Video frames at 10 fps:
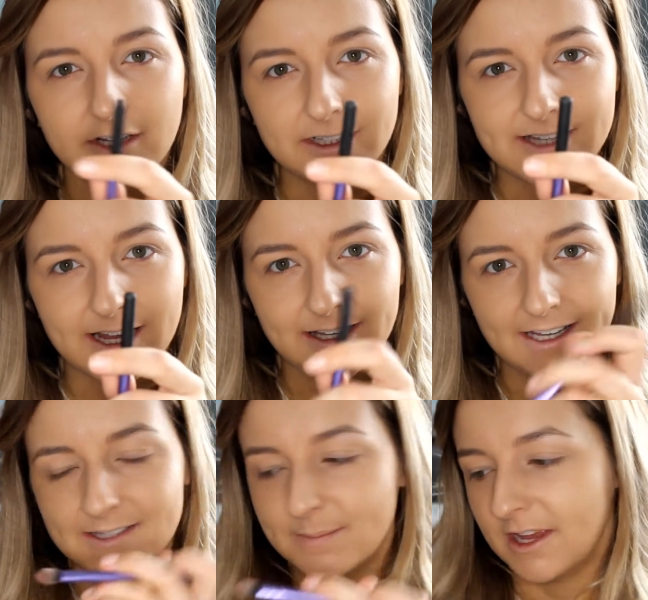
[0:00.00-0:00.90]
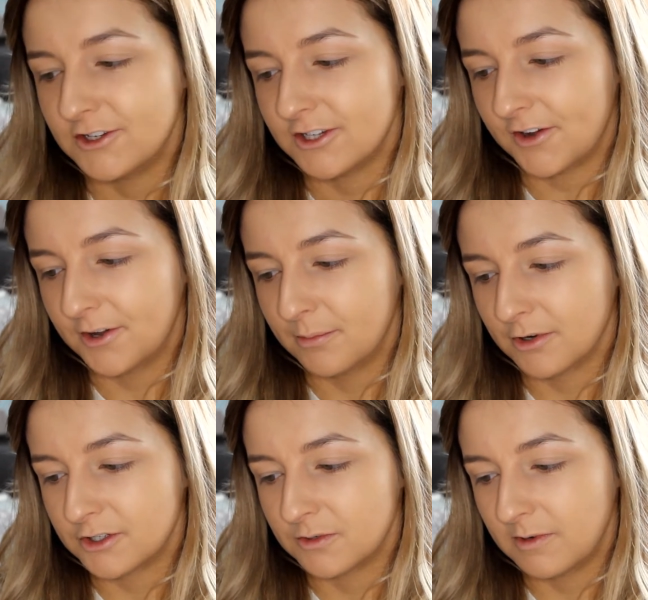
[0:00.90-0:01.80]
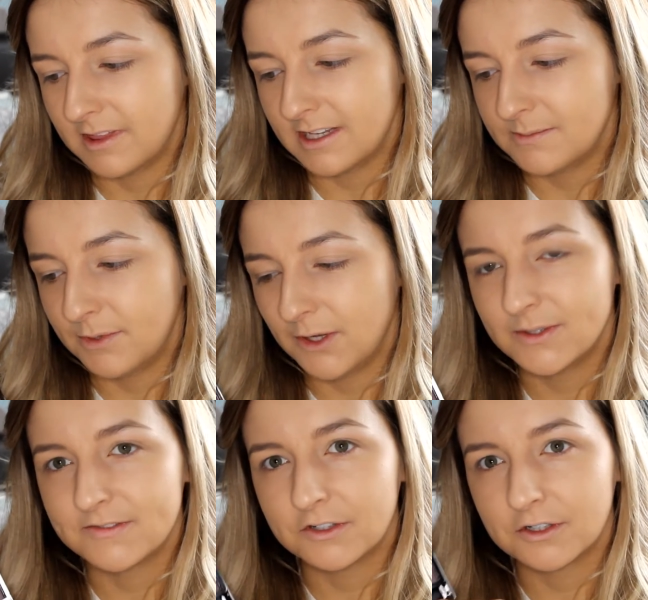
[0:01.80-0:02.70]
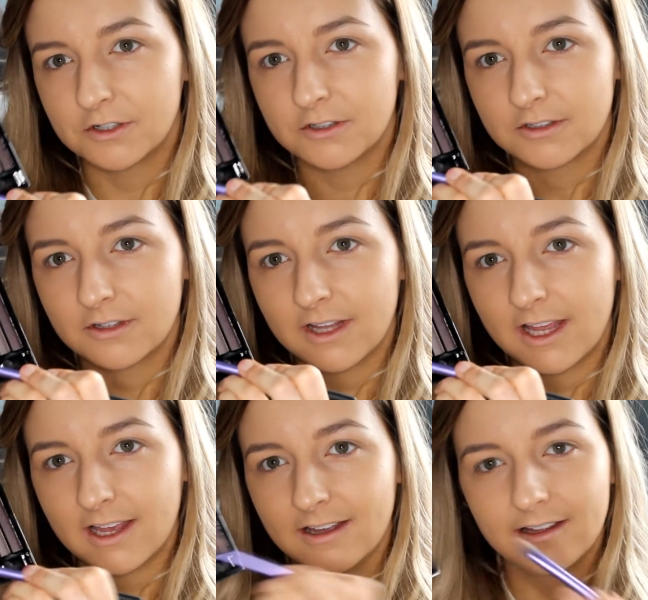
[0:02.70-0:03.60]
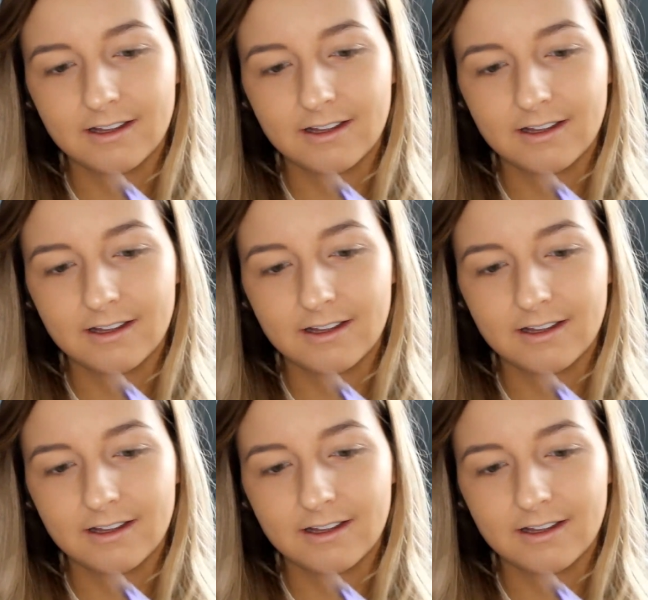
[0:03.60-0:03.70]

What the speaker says: Real Techniques base shadow brush with this beautiful gold colour here.